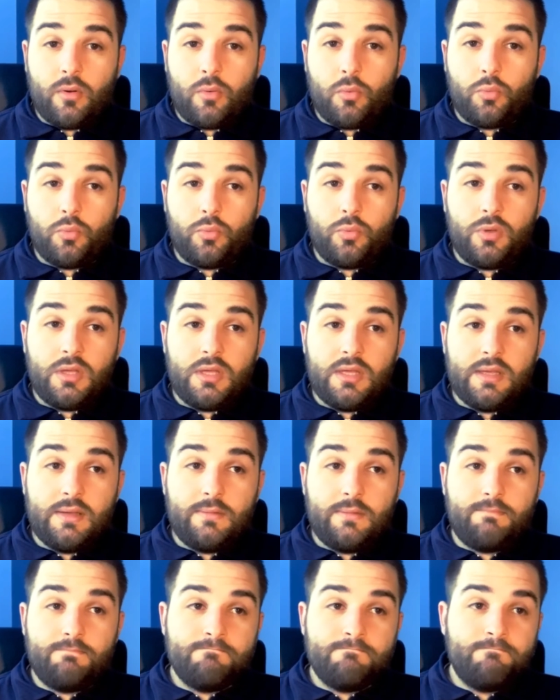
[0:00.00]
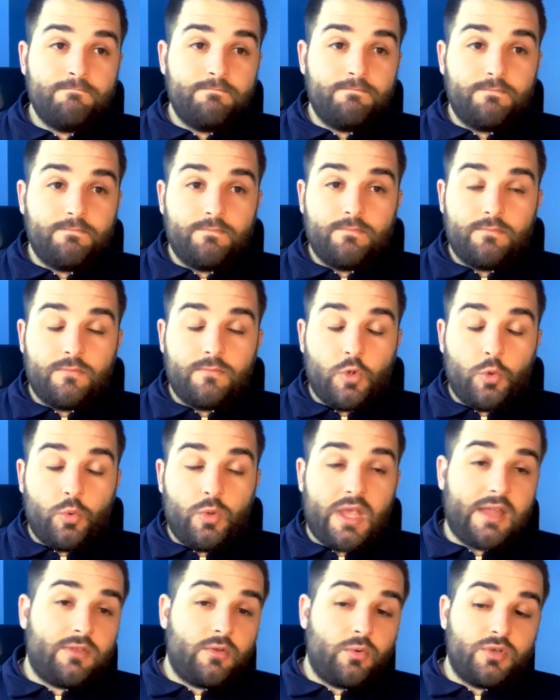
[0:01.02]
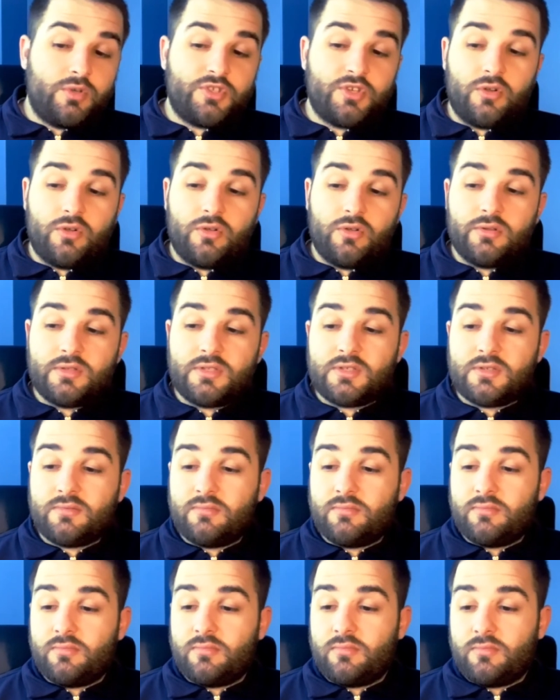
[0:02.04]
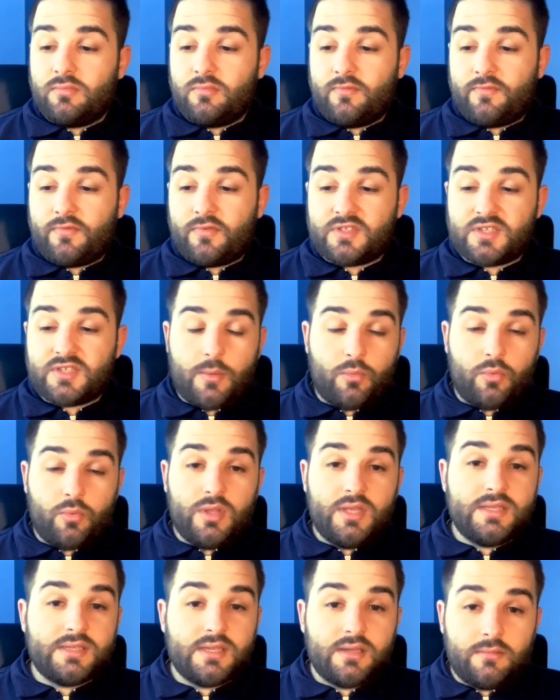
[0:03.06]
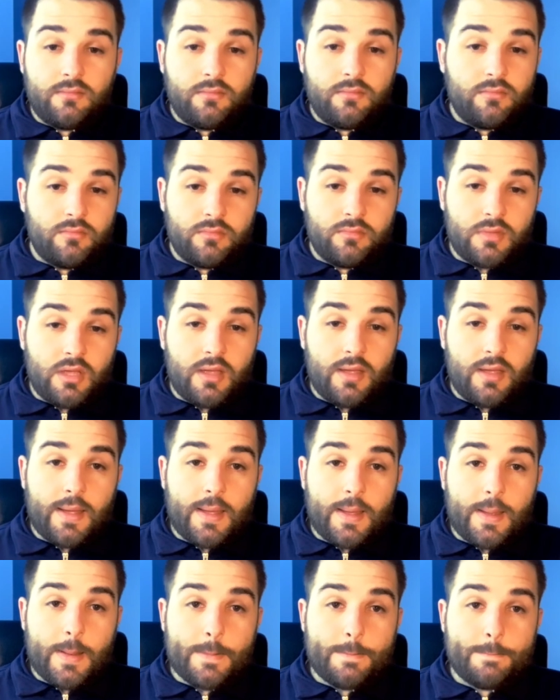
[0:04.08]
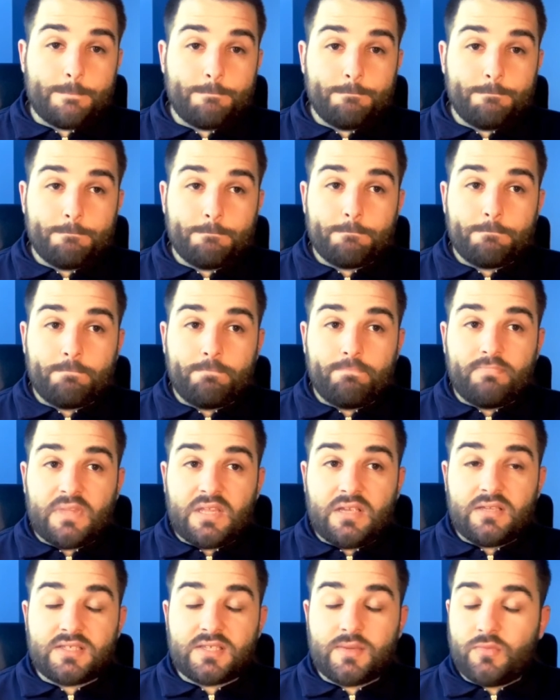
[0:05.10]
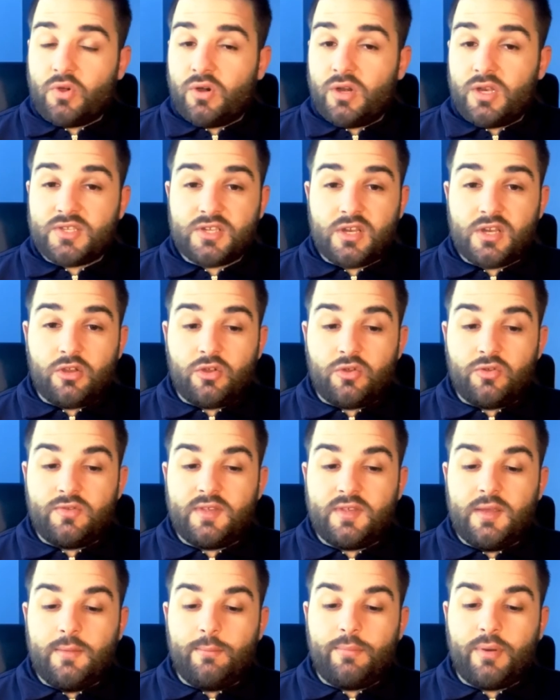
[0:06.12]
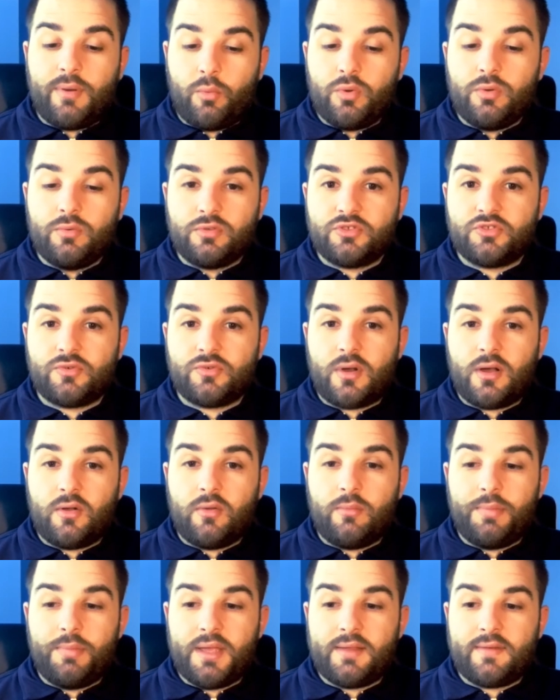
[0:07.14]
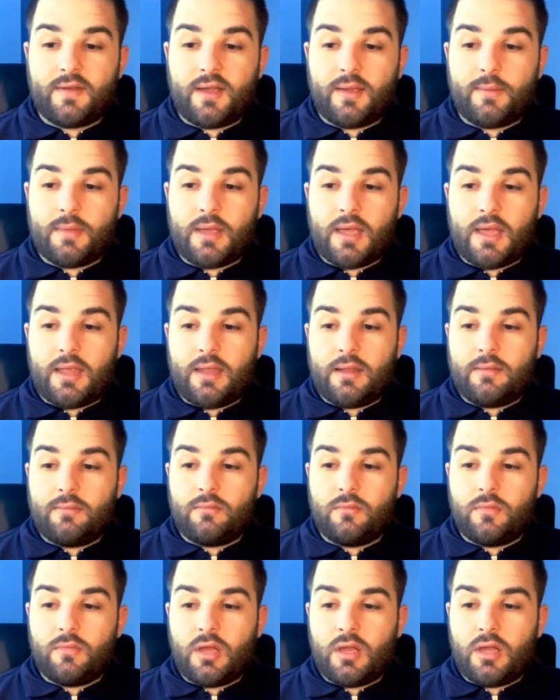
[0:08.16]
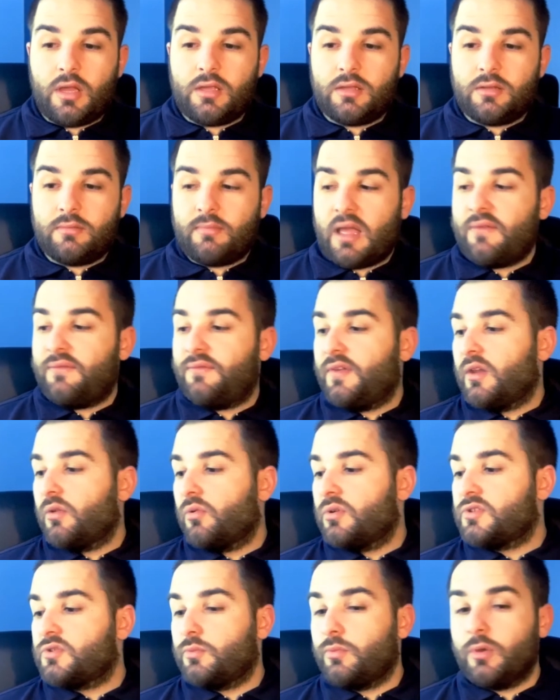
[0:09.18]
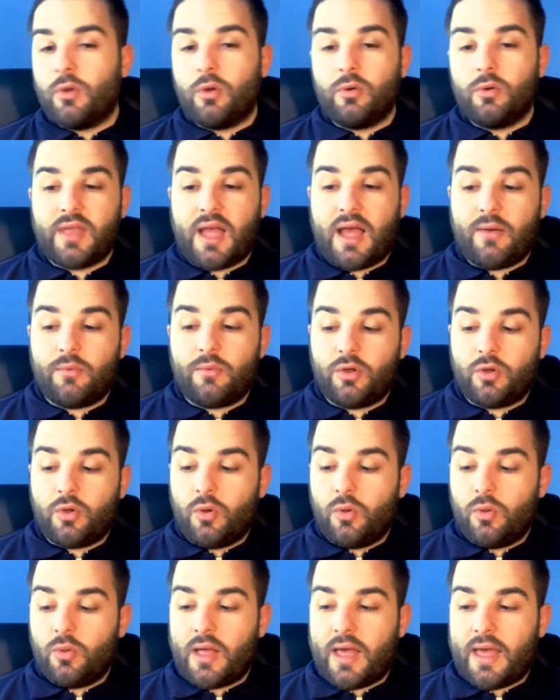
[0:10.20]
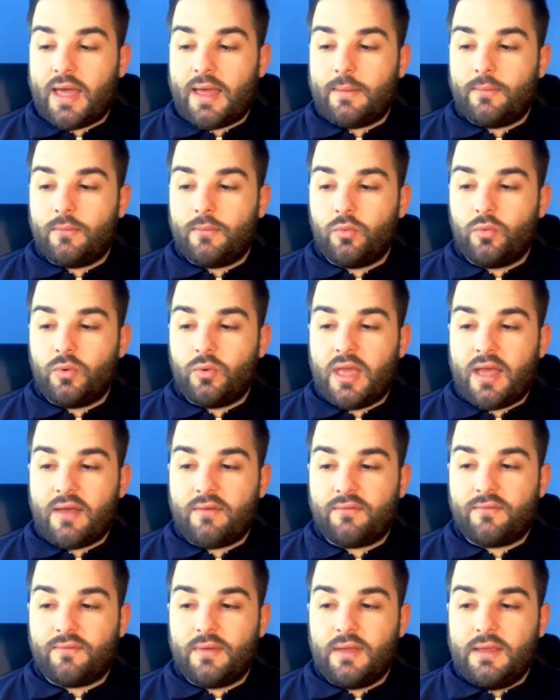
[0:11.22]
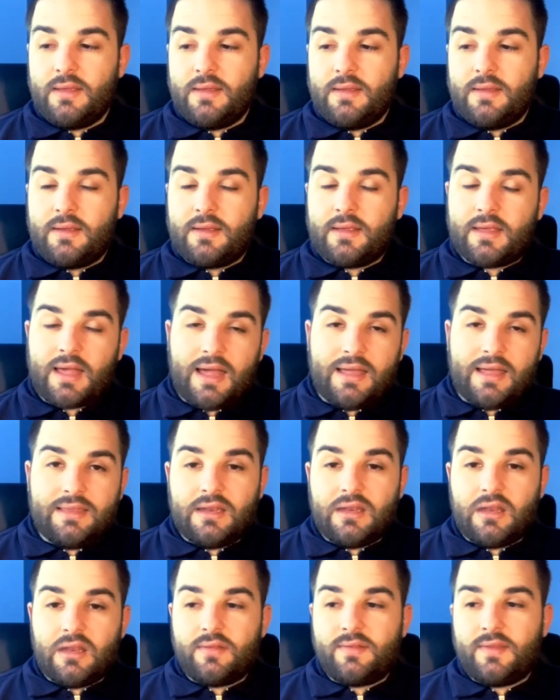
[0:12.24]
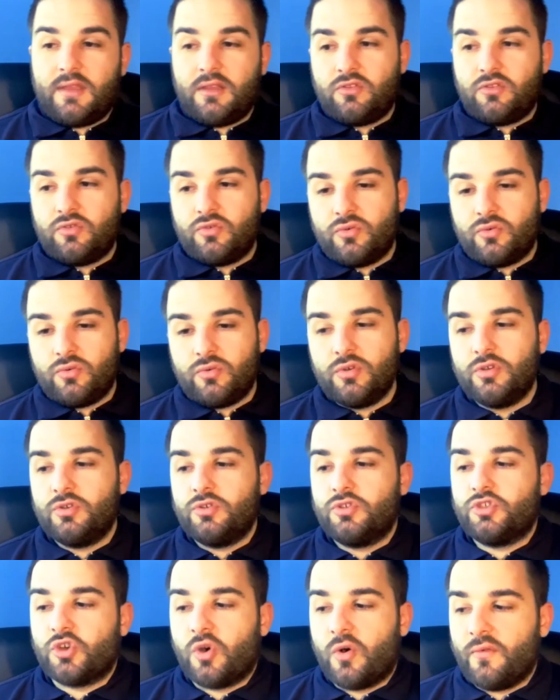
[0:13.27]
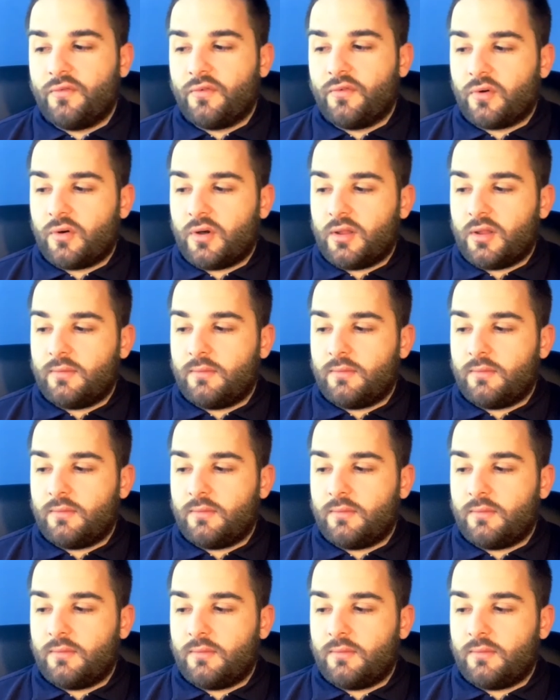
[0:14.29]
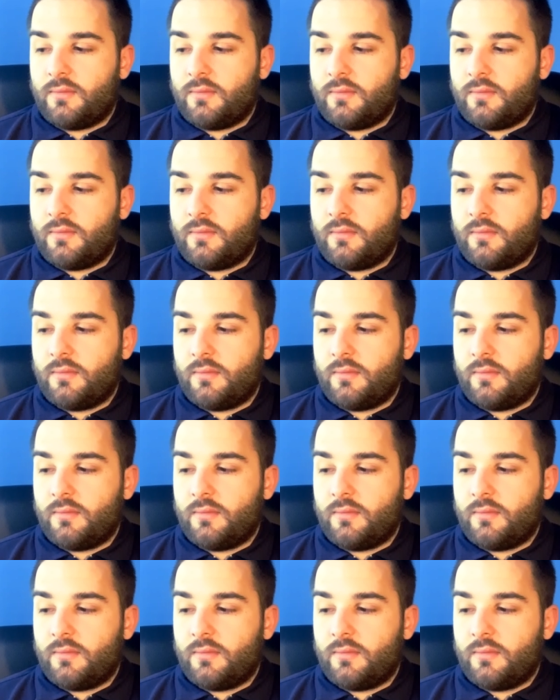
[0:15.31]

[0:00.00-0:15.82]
We get the results for some reason. Sampdoria is not a good team, but we will struggle big time. And my fear is we go down a goal and we have kind of nothing to show for it, because just